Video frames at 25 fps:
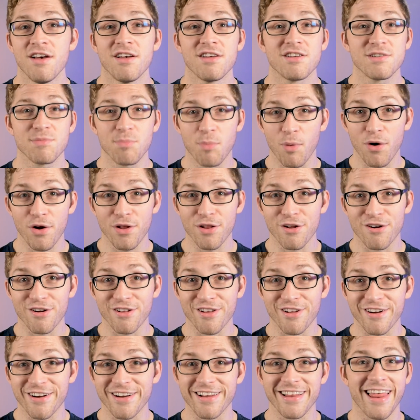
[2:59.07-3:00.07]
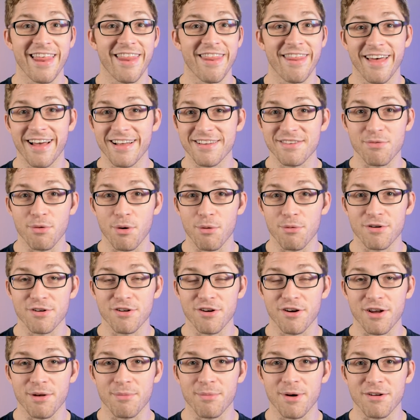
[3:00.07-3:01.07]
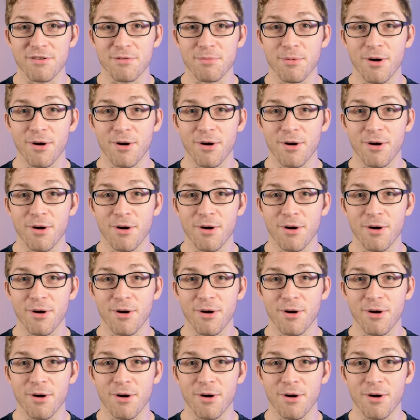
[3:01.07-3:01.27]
Spoiler alert, that's what we're talking about